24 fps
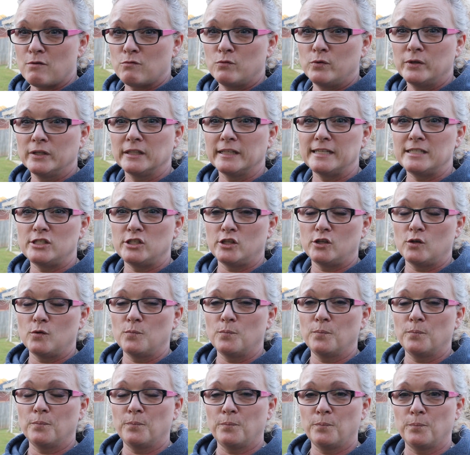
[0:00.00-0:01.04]
really do.
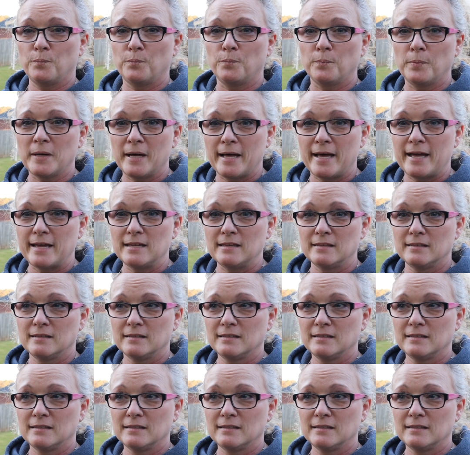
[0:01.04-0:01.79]
But,